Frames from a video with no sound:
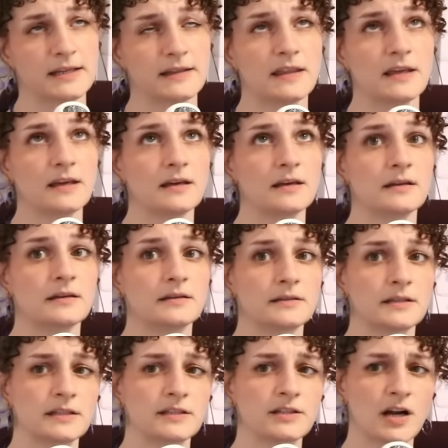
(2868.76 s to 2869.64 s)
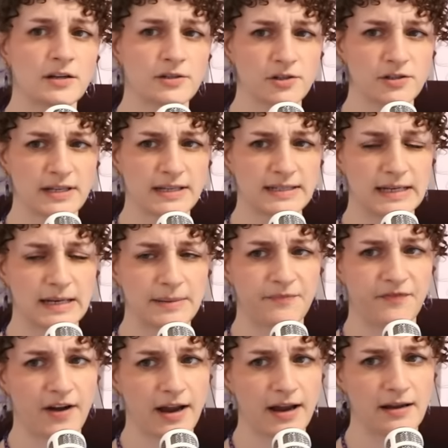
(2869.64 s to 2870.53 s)
Did the did the doctors ended
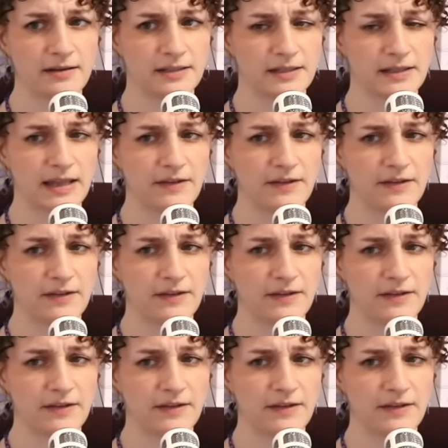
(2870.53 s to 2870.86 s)
up find did